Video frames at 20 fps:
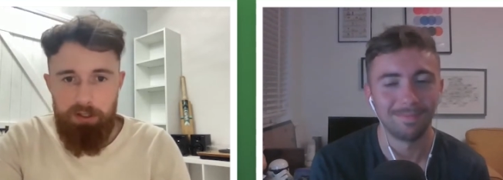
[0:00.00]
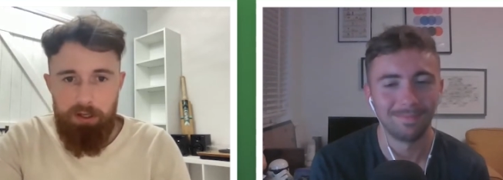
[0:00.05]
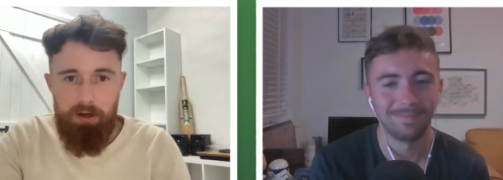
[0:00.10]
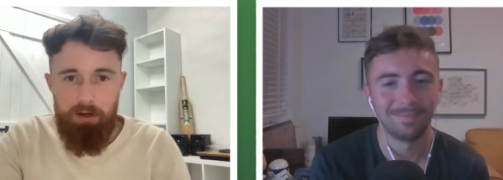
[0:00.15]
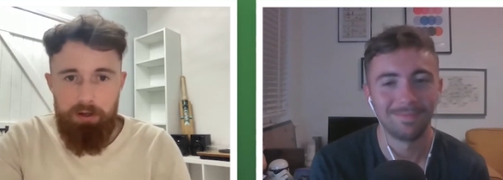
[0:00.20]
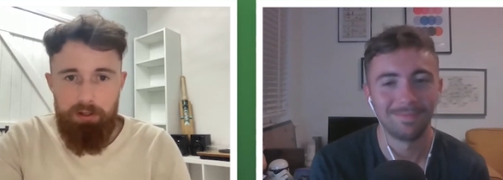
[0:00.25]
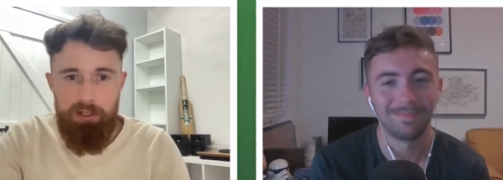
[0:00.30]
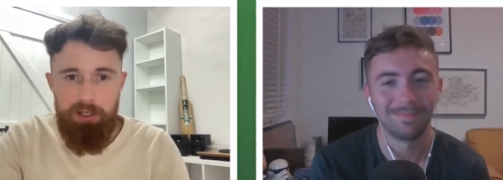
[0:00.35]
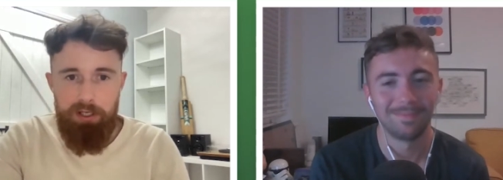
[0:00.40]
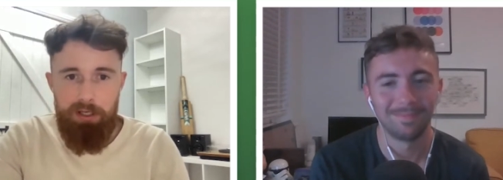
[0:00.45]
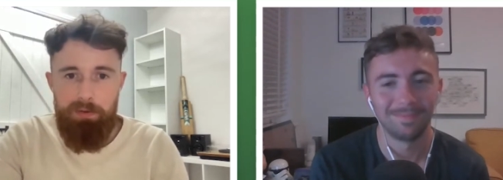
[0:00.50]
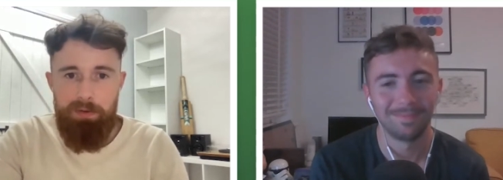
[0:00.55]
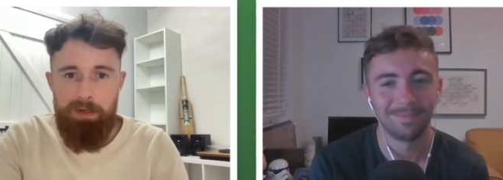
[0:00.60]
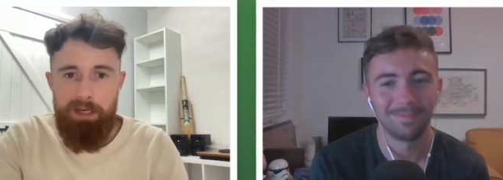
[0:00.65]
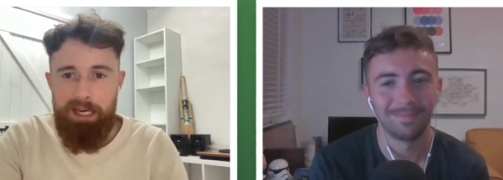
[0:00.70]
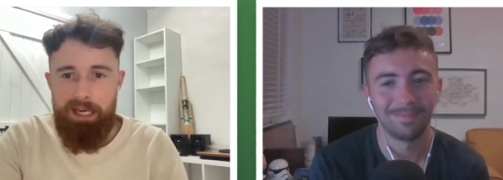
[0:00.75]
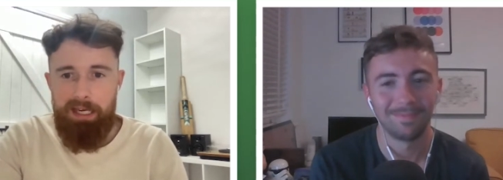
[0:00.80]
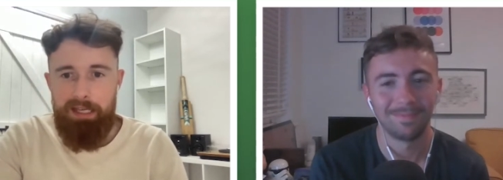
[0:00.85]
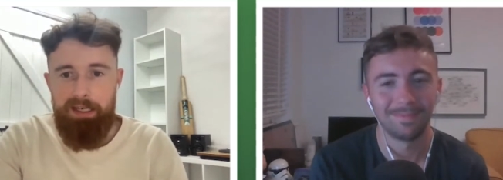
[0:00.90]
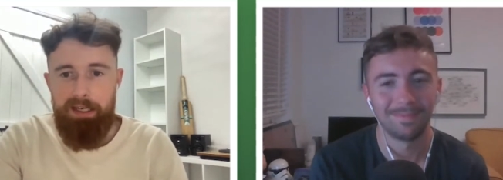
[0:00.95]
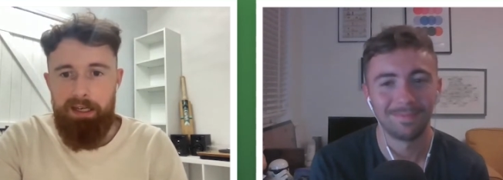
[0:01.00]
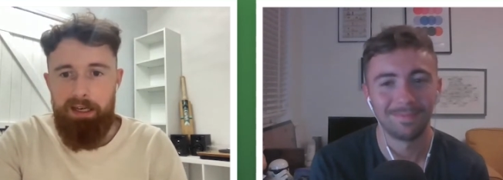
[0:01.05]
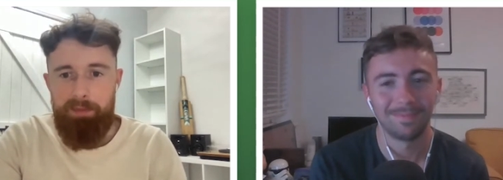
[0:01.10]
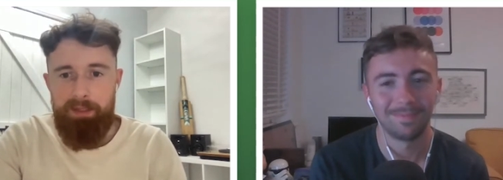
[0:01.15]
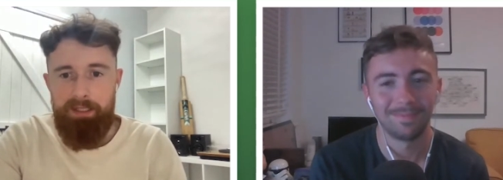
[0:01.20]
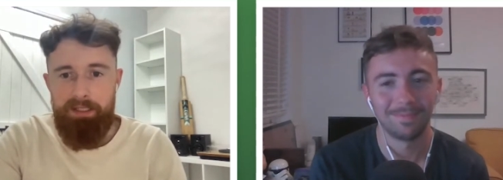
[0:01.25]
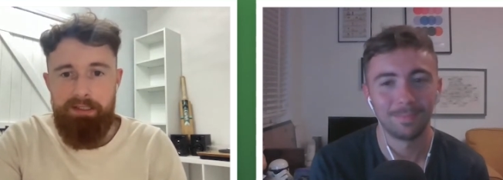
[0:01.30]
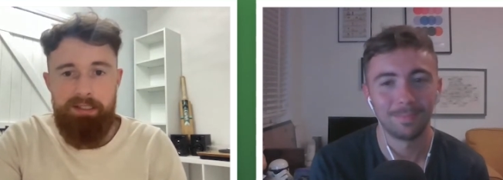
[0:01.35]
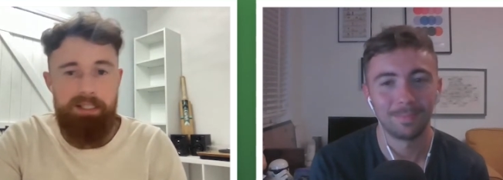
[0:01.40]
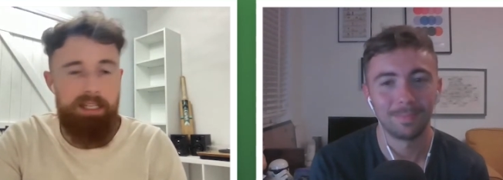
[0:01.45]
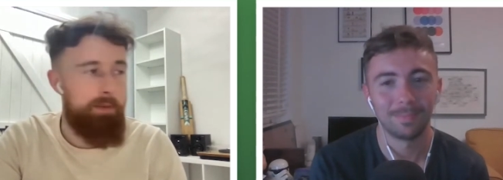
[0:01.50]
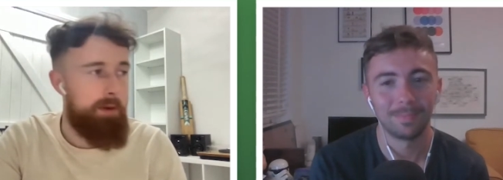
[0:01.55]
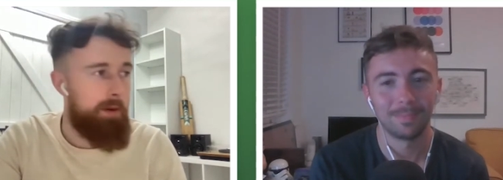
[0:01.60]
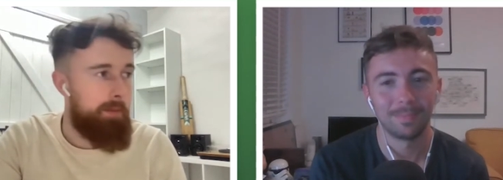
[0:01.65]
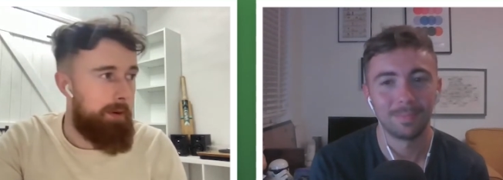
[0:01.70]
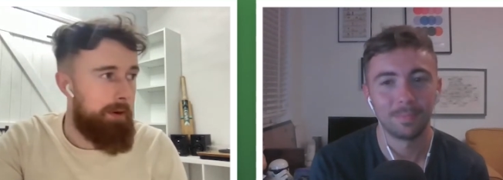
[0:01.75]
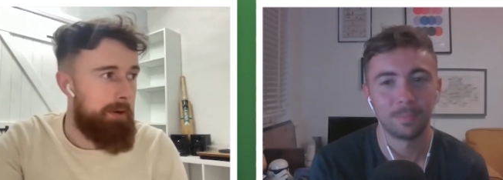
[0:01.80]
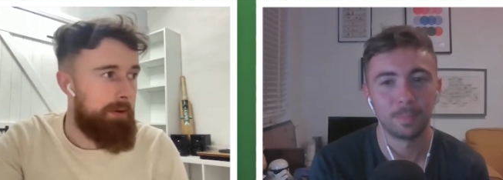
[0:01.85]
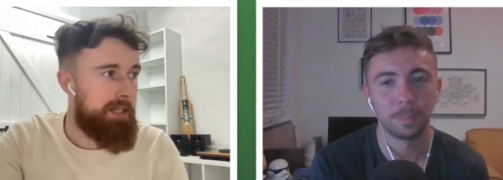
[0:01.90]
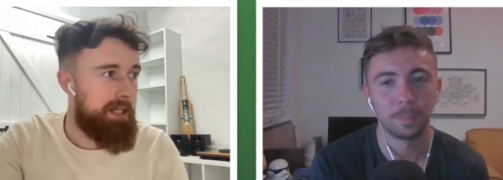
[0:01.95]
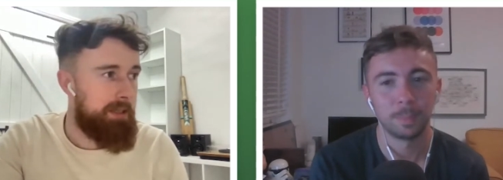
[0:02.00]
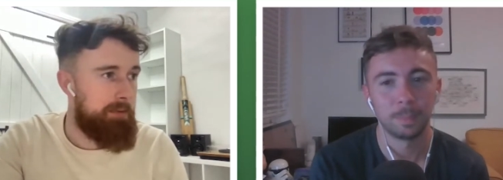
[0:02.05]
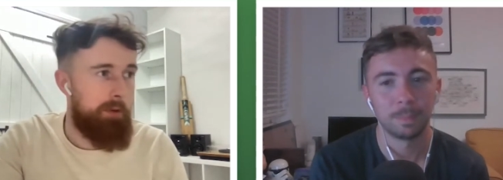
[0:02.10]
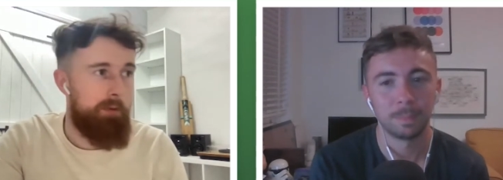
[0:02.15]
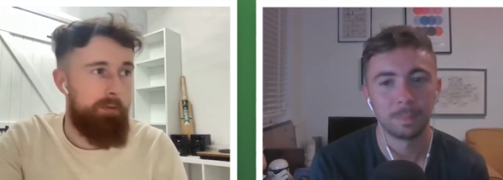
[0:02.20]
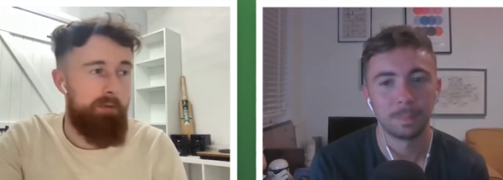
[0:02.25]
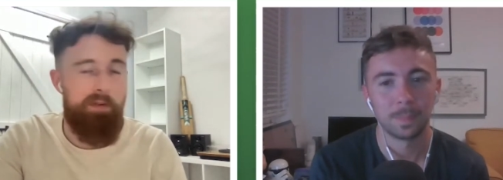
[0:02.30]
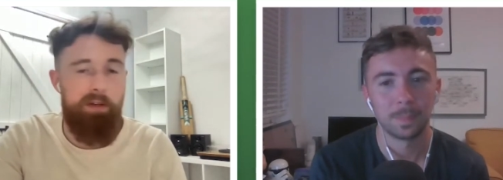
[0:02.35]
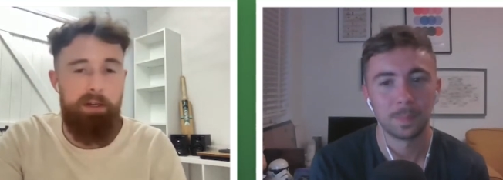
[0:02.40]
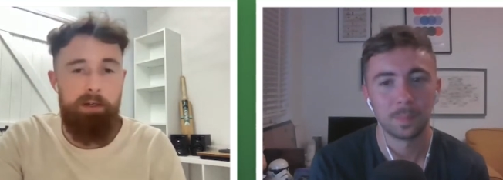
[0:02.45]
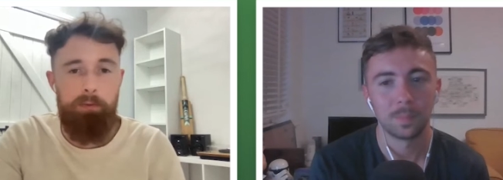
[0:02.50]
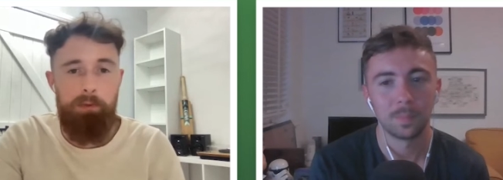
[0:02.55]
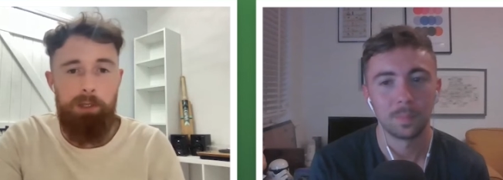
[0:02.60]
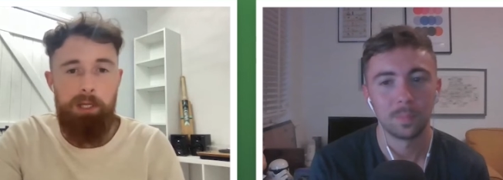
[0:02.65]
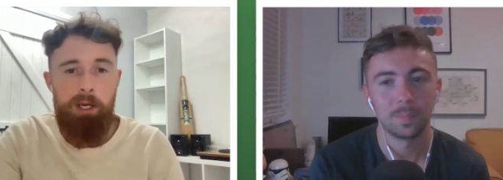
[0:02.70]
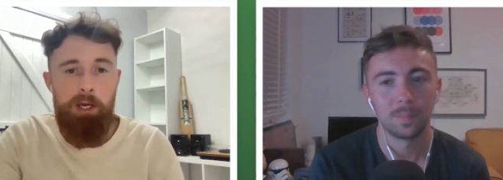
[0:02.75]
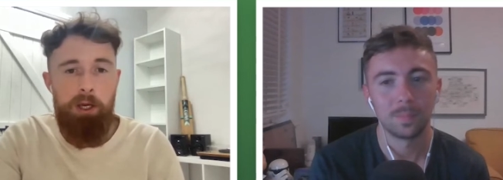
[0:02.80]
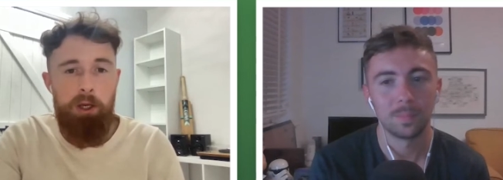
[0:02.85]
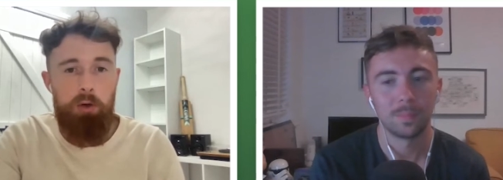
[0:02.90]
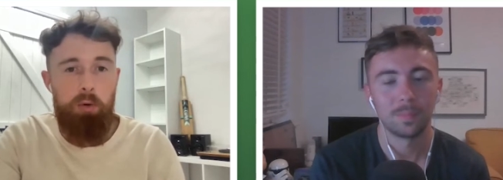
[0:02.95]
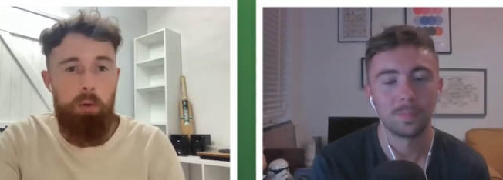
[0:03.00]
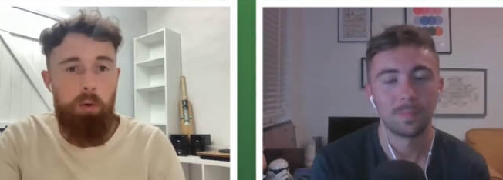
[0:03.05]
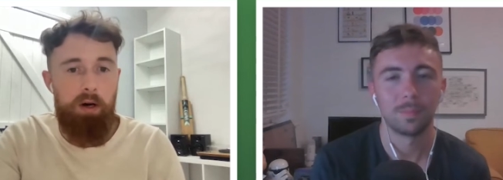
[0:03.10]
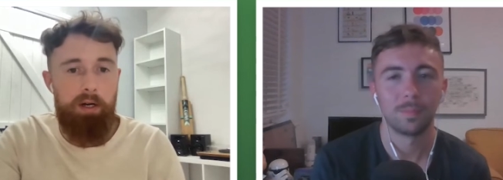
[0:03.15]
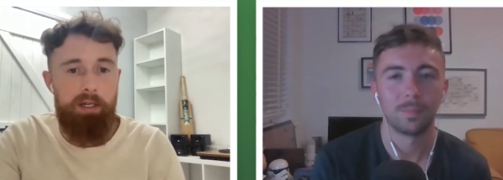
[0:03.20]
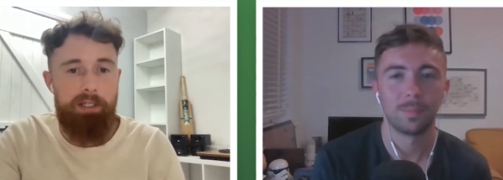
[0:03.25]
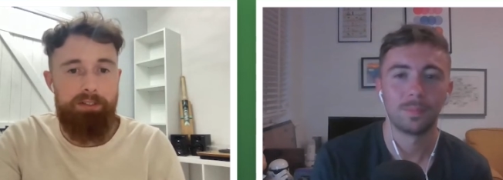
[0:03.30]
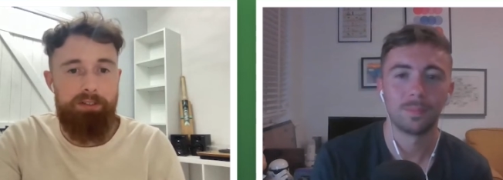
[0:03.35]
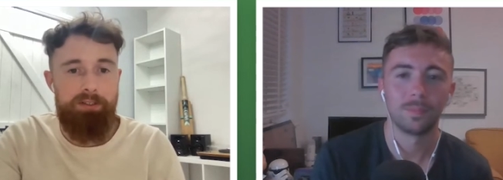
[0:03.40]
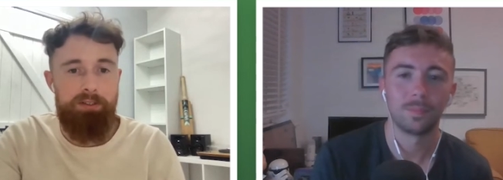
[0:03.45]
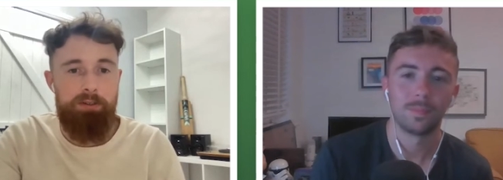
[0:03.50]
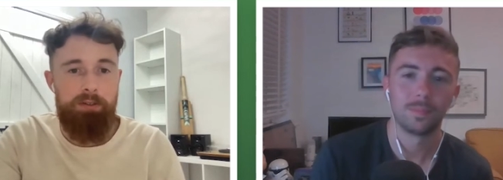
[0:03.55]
Speaker 1: argue here. I mean, Teemu Pukki will feel quite